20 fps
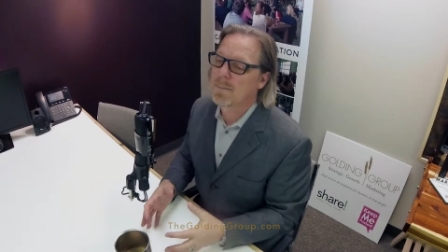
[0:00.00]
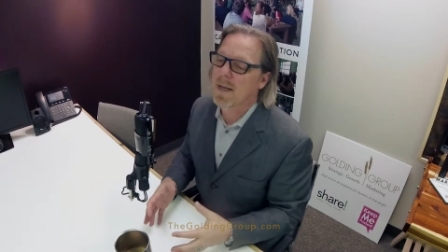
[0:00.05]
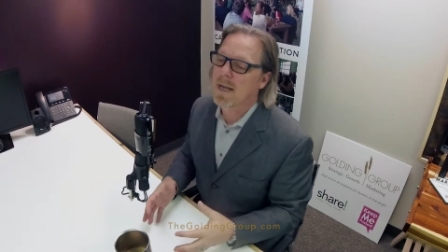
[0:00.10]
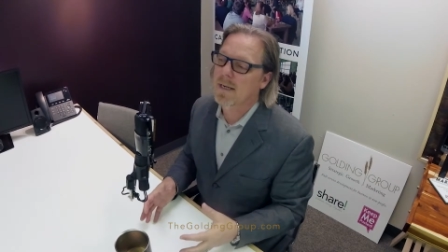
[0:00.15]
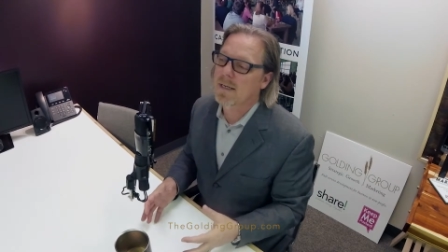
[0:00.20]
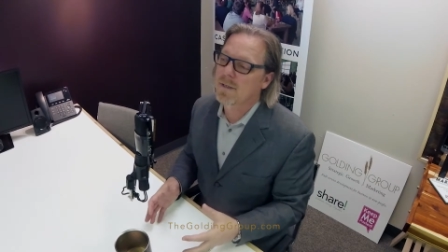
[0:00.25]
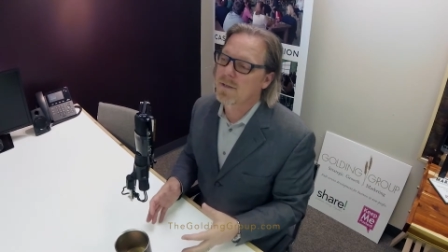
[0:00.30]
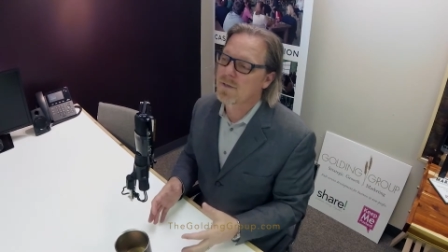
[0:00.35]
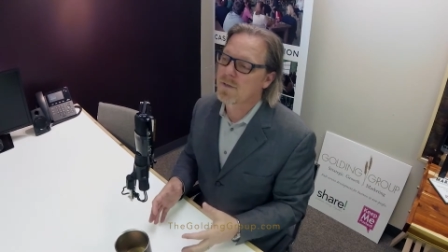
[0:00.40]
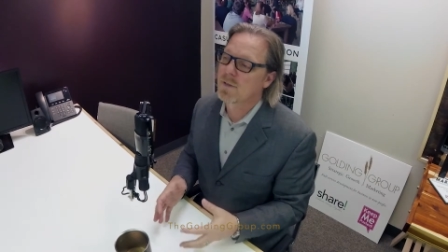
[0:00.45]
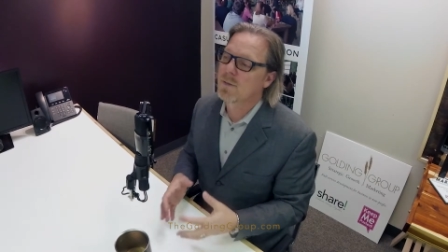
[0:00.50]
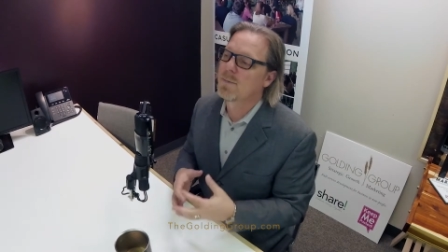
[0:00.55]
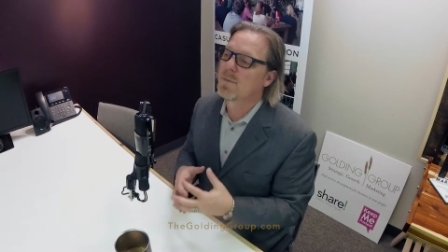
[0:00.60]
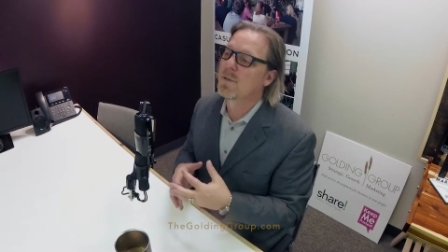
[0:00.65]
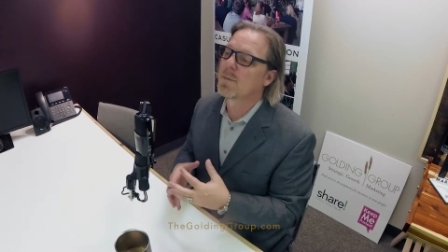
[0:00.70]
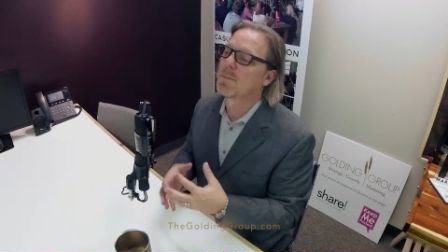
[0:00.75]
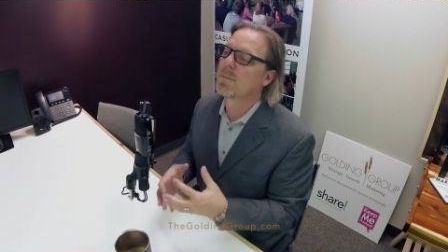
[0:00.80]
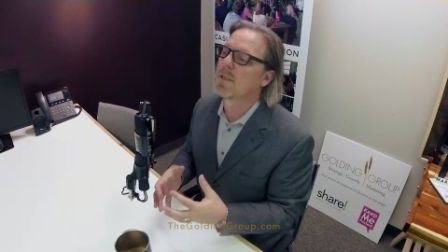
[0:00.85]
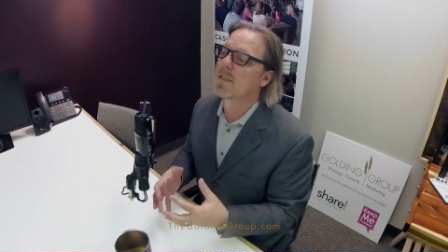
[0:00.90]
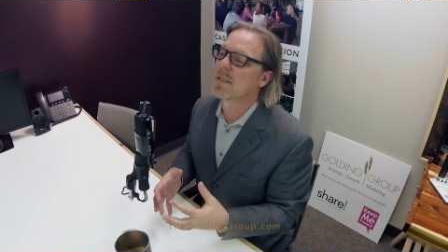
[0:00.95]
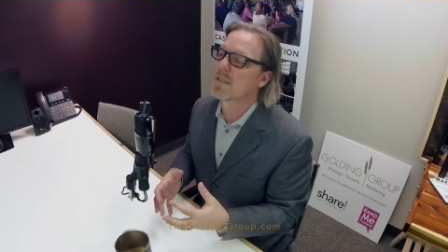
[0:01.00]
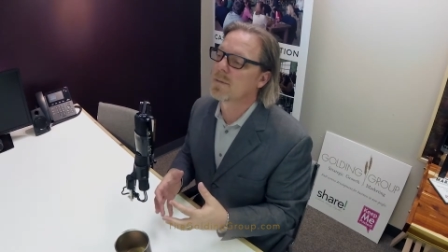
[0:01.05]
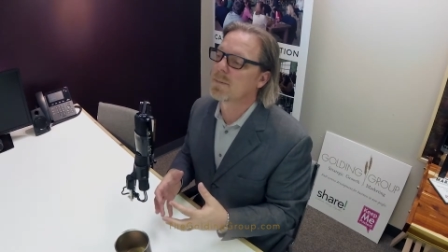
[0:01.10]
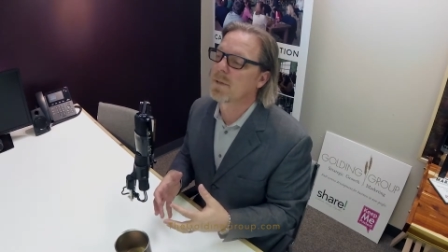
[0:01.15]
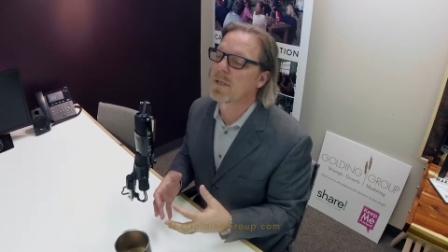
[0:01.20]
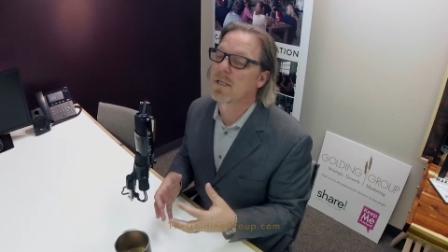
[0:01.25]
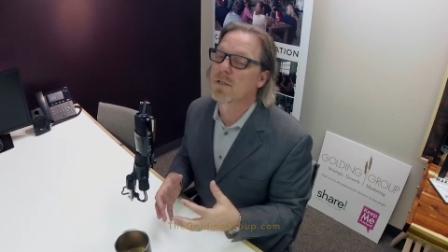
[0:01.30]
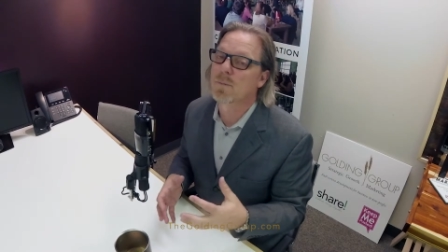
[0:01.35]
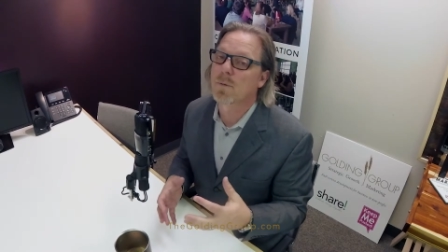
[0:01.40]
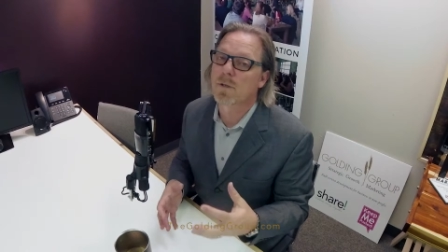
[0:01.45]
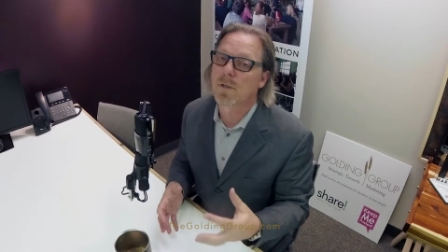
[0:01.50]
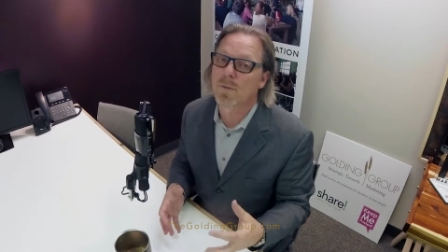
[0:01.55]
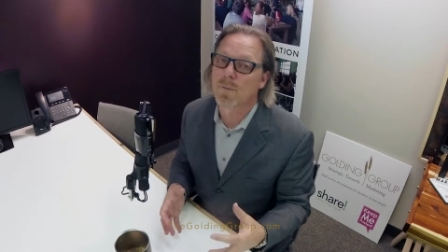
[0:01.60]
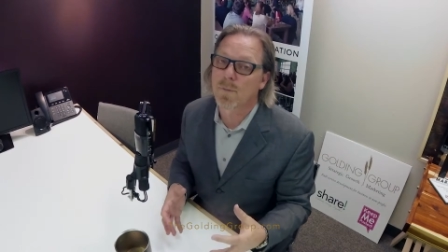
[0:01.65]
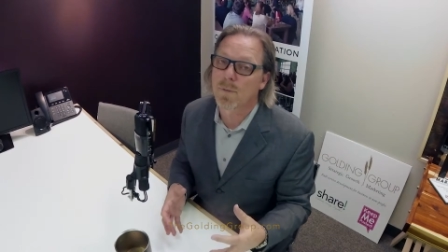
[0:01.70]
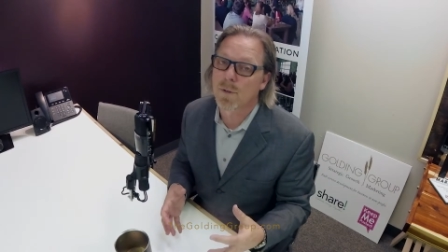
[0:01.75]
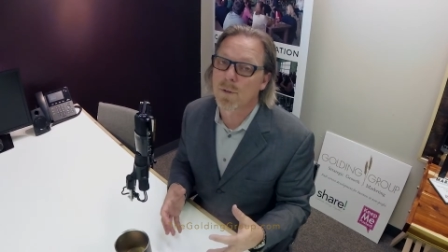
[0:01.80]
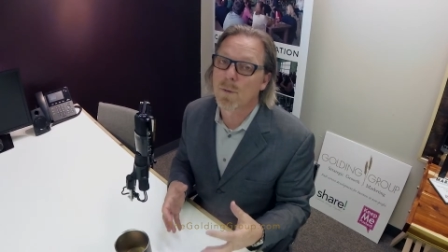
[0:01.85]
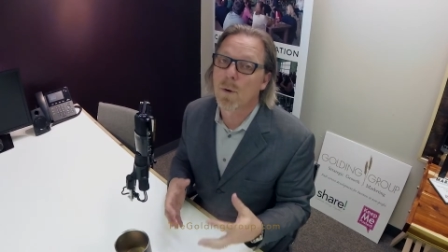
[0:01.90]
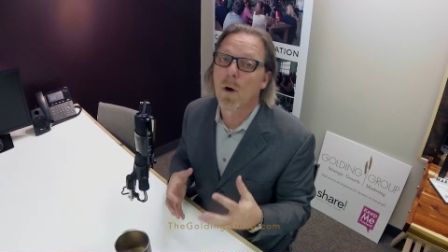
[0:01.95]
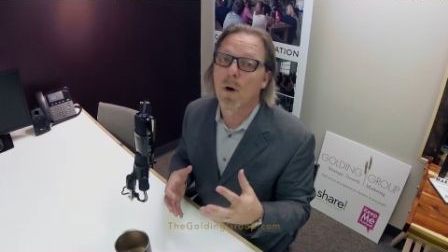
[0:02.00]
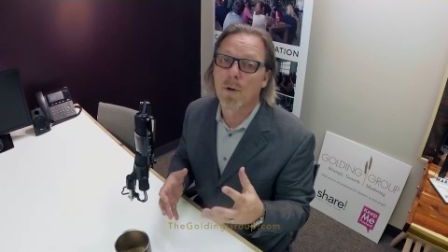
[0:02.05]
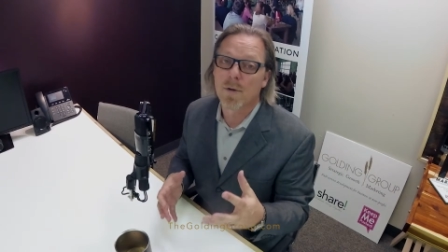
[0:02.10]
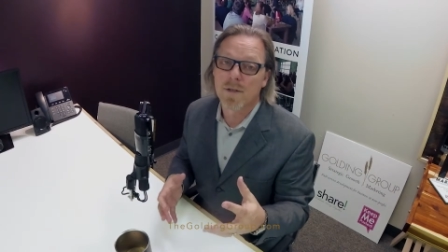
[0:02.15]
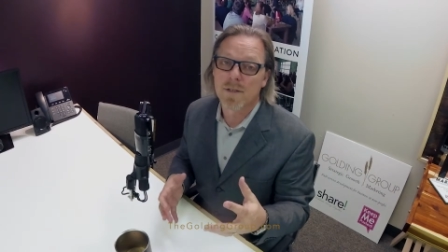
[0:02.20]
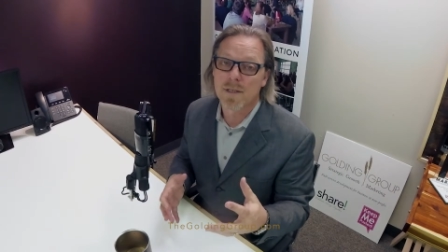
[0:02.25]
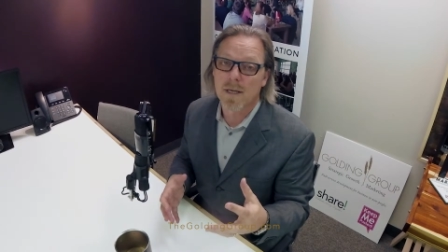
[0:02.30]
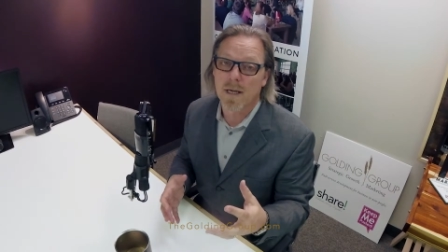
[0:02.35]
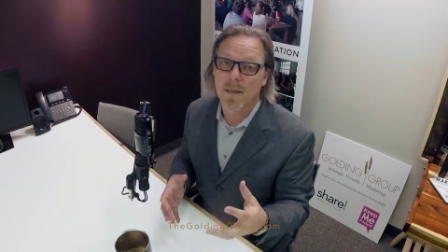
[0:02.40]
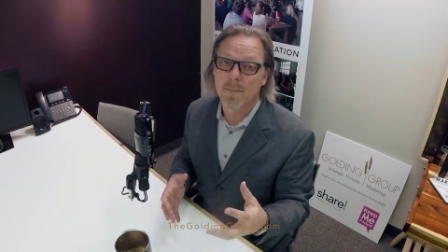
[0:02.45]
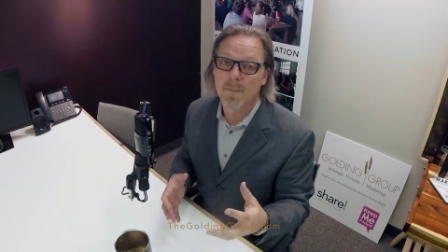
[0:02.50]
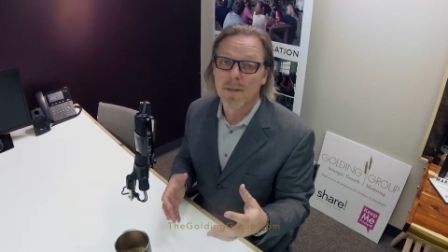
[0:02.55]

back and assume your business plan is working for you all the time.